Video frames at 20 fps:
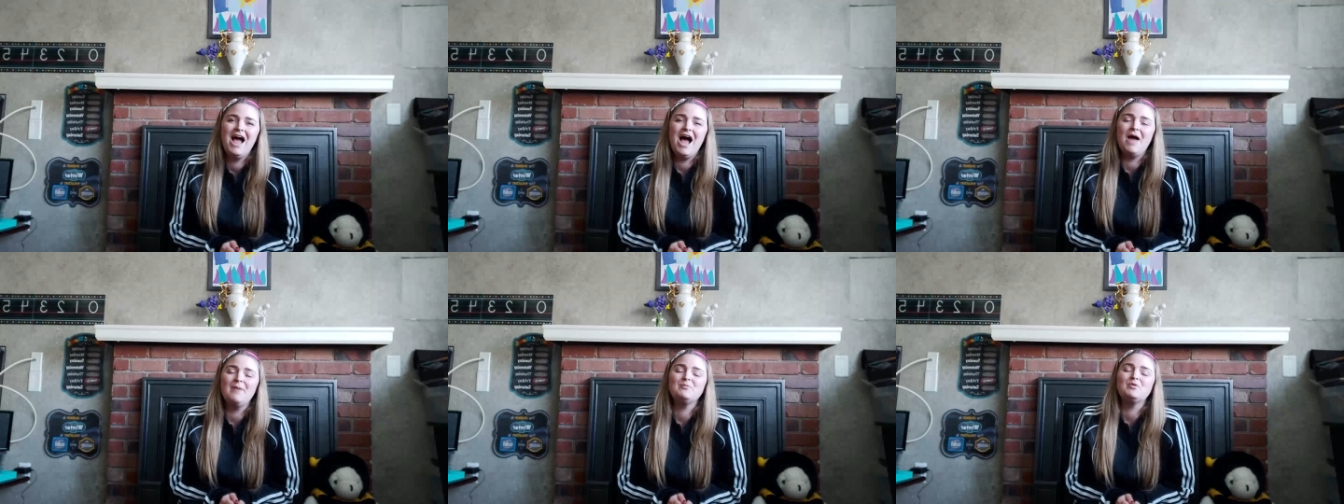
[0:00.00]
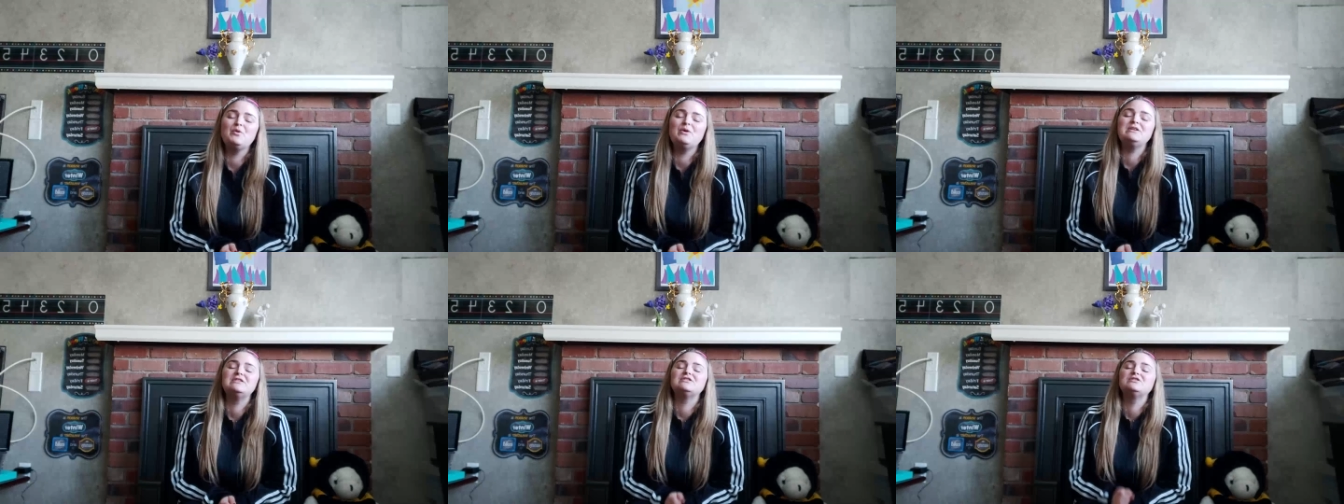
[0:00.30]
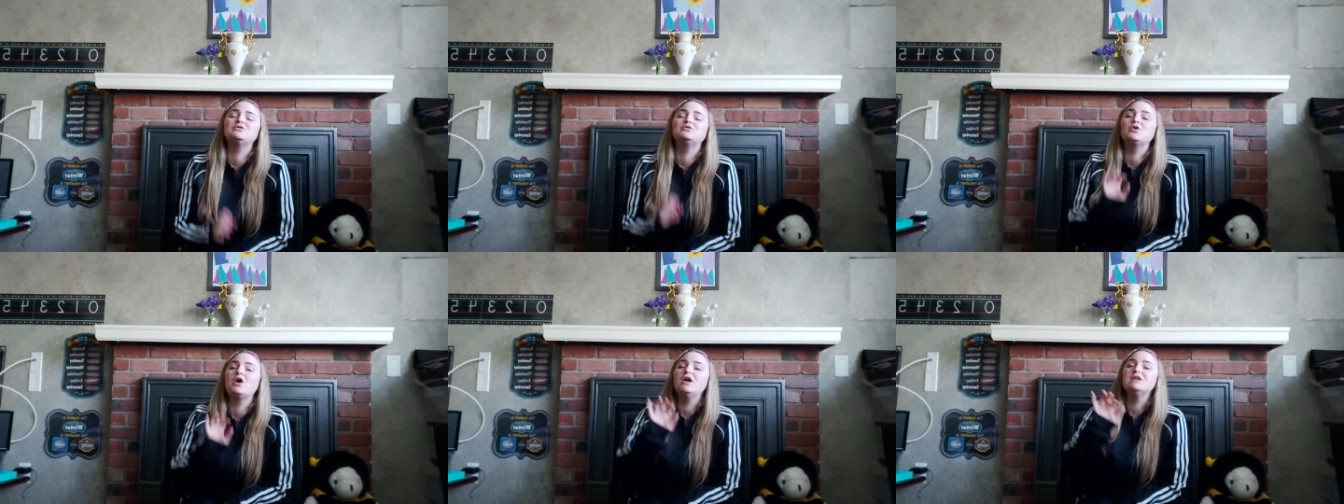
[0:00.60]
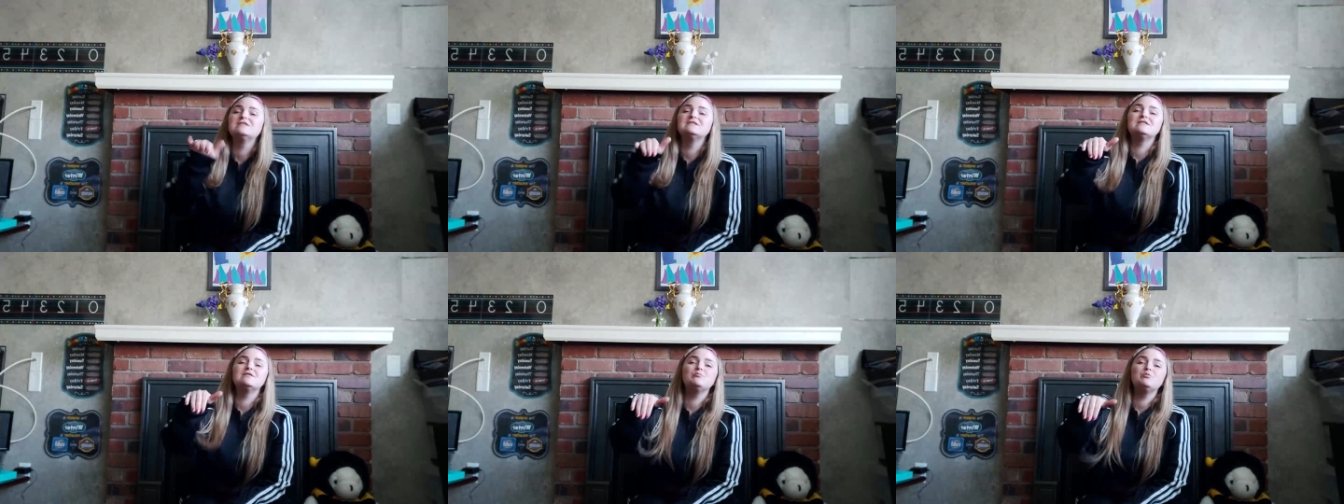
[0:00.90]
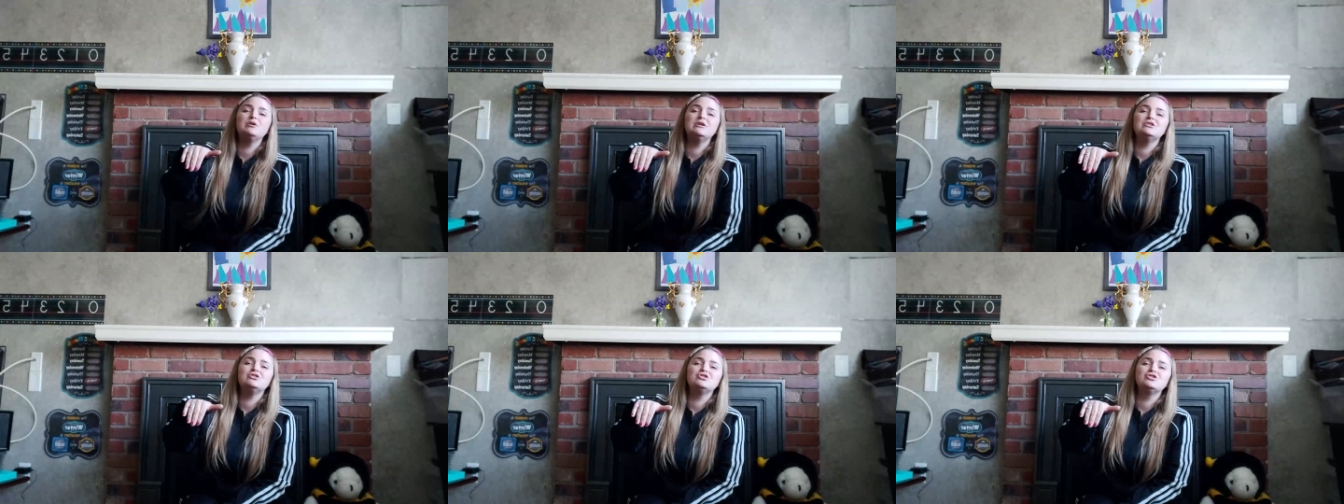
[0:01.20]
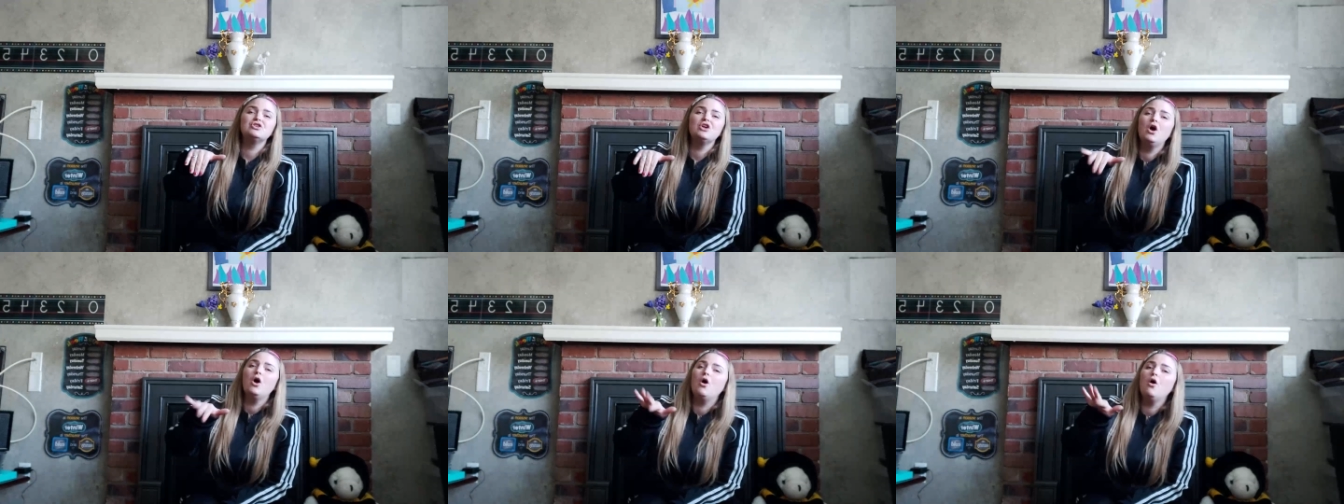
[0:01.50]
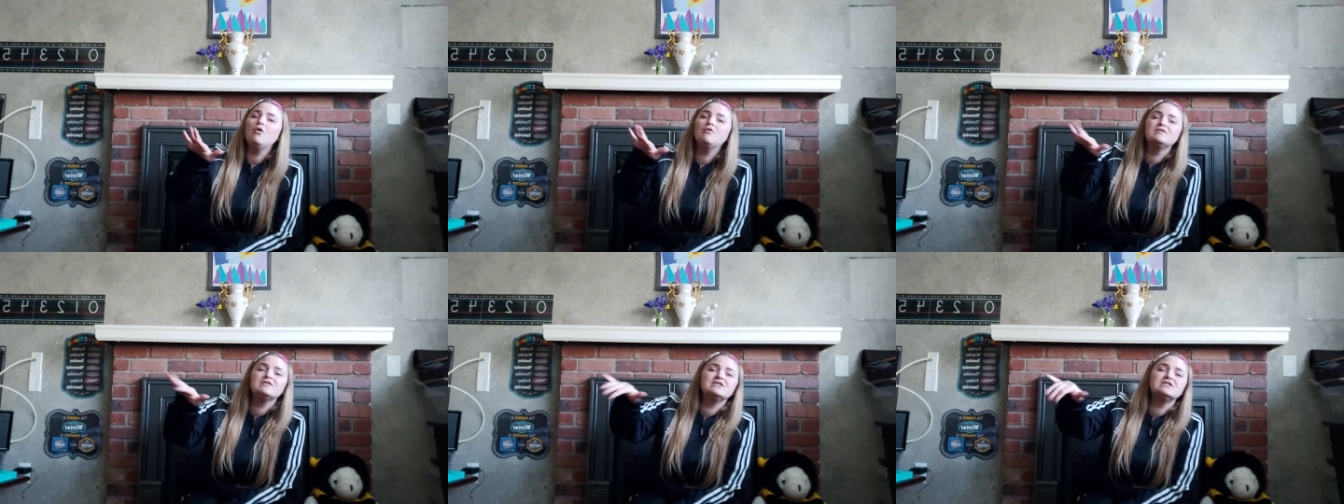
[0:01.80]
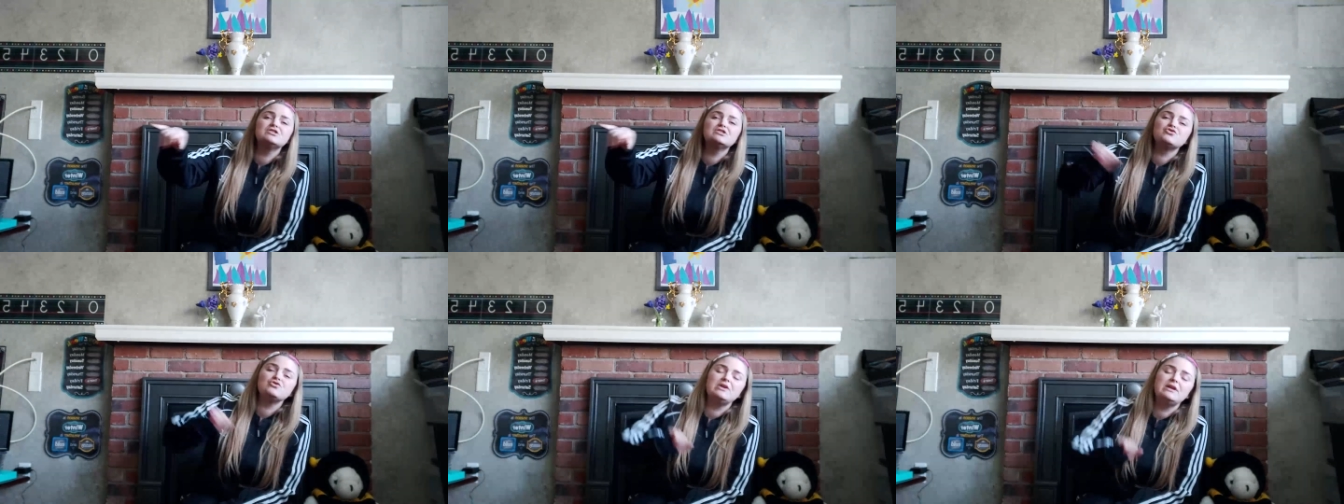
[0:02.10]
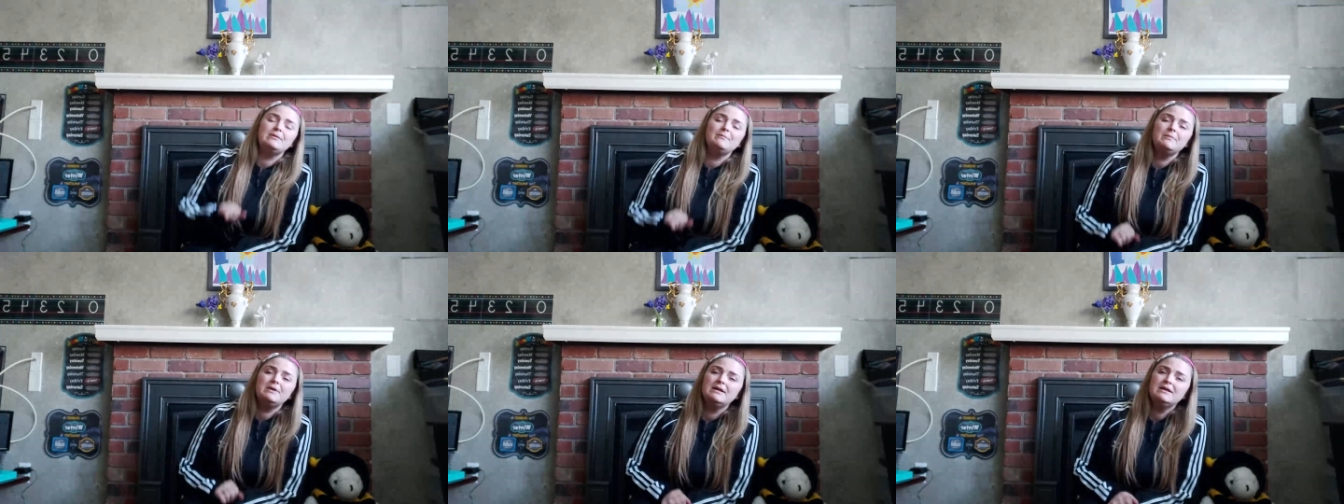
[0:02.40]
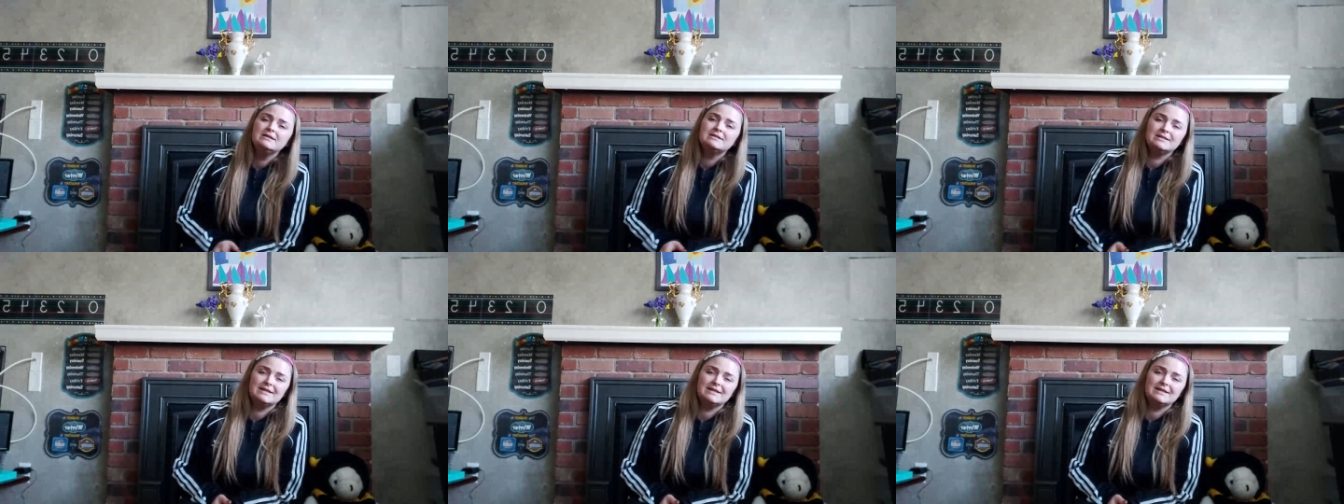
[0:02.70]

I'm going to cross the bridge over the stream